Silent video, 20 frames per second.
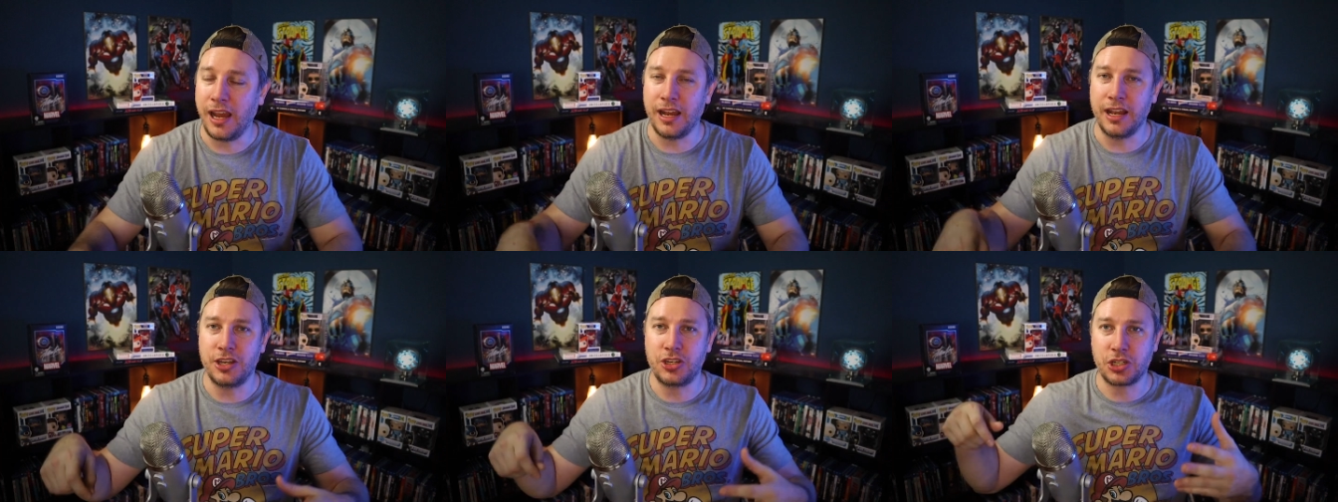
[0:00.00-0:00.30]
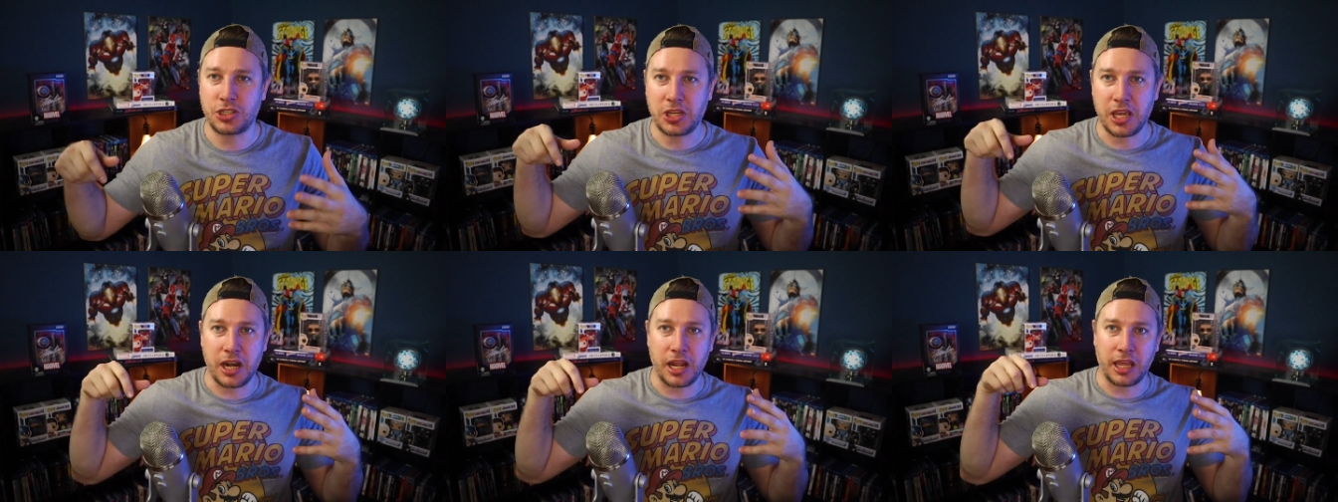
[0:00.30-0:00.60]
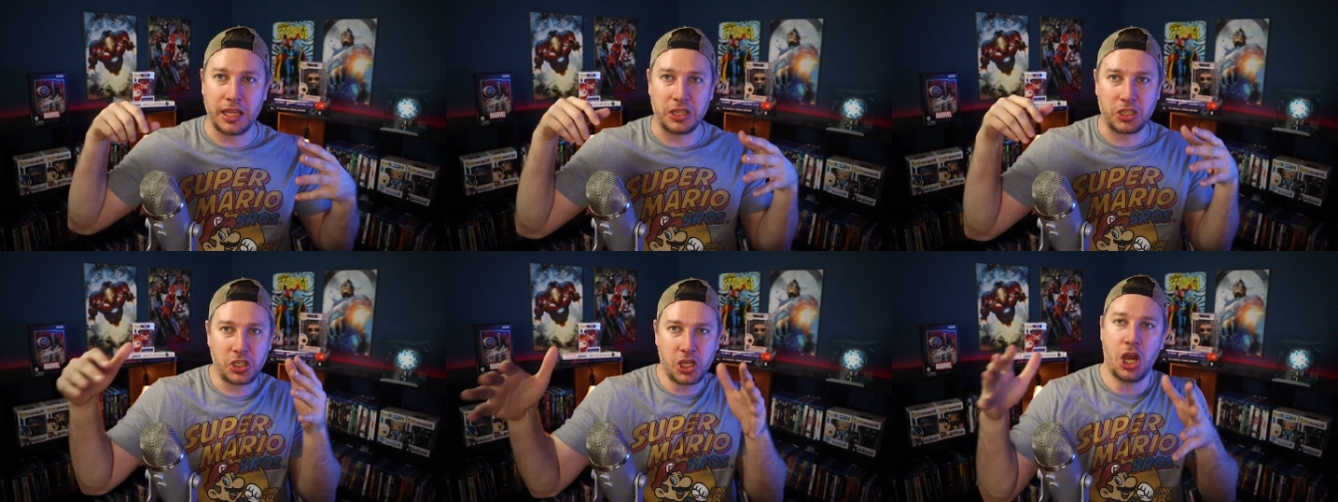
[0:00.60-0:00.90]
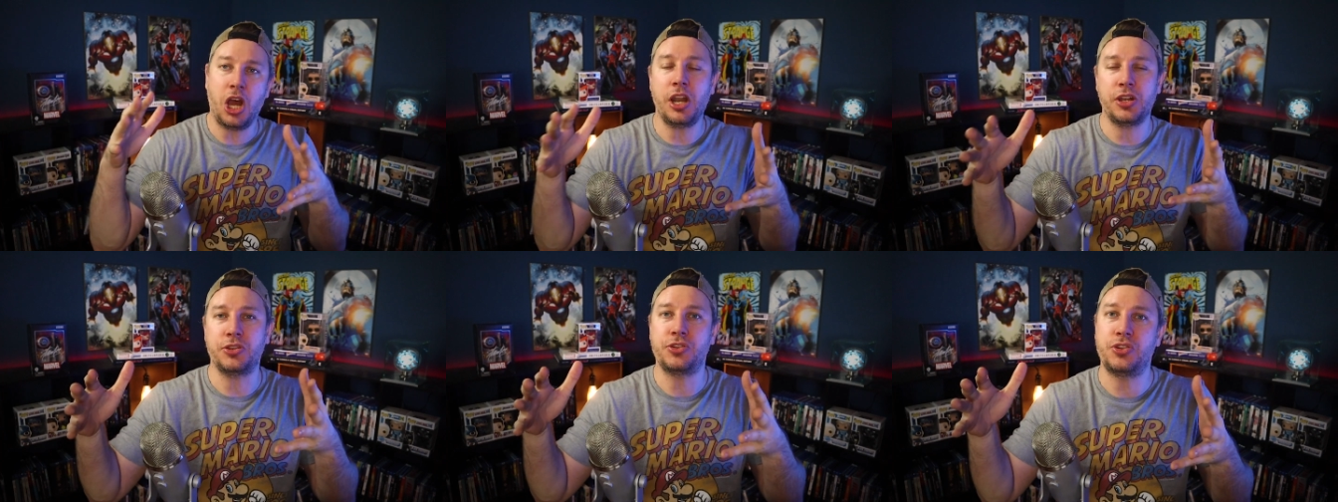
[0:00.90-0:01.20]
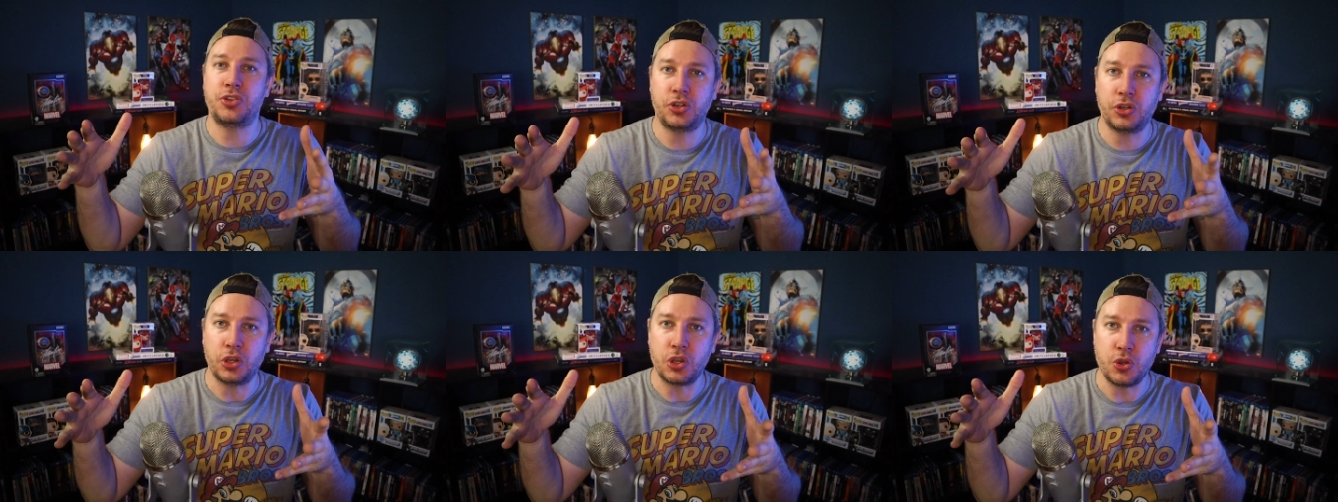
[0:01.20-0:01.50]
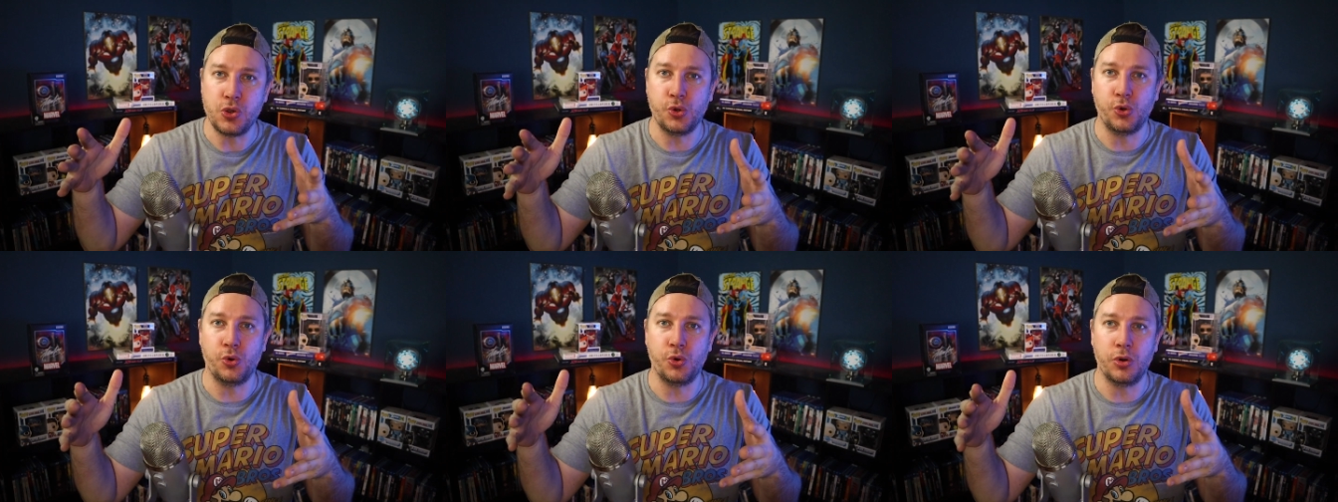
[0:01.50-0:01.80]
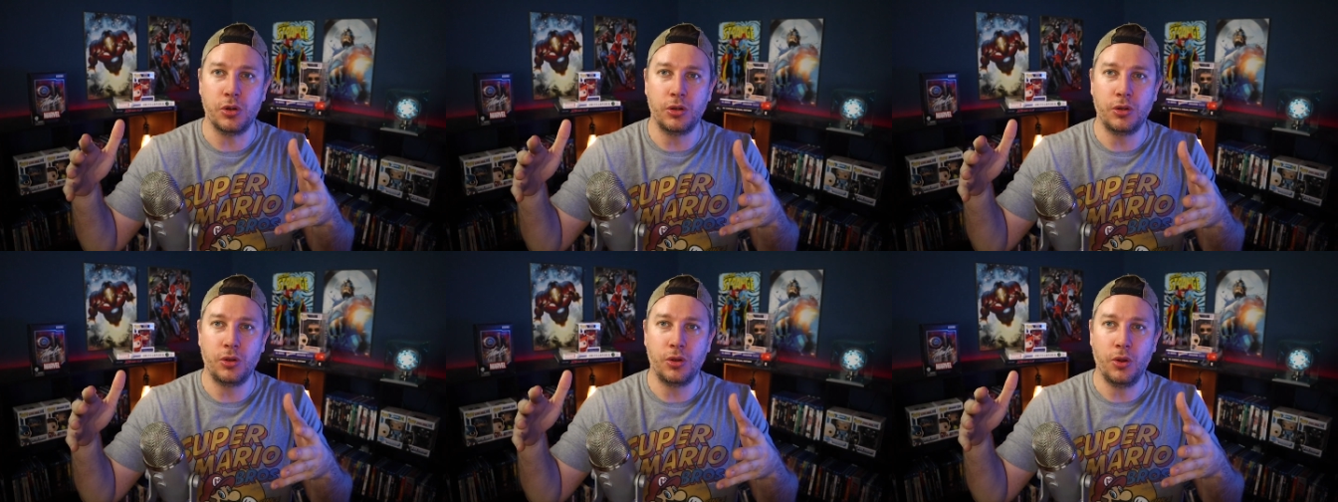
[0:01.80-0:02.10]
and it just kind of like cuts
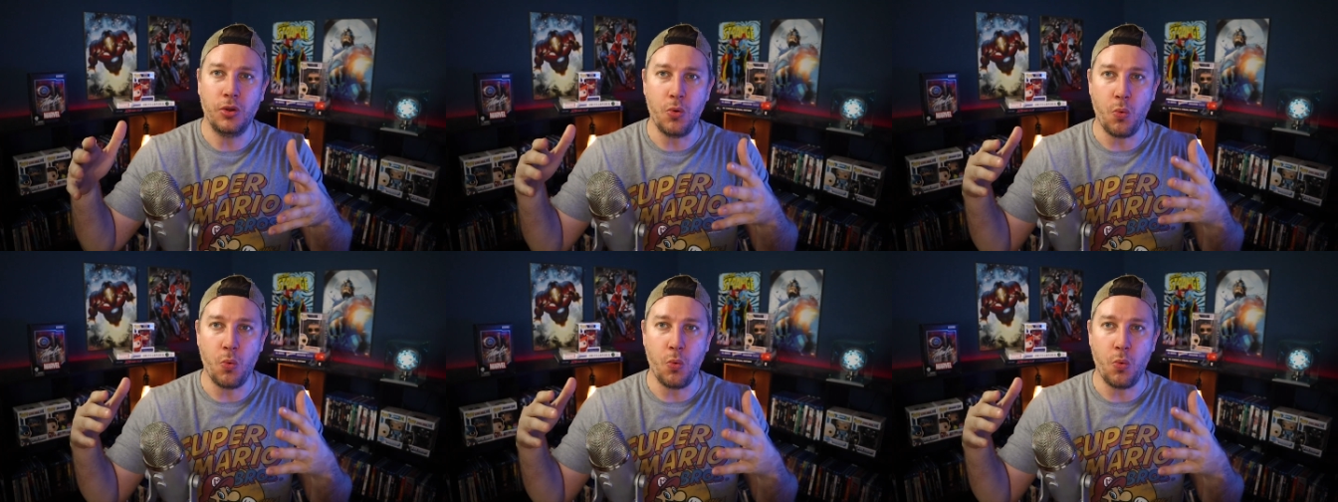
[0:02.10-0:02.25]
to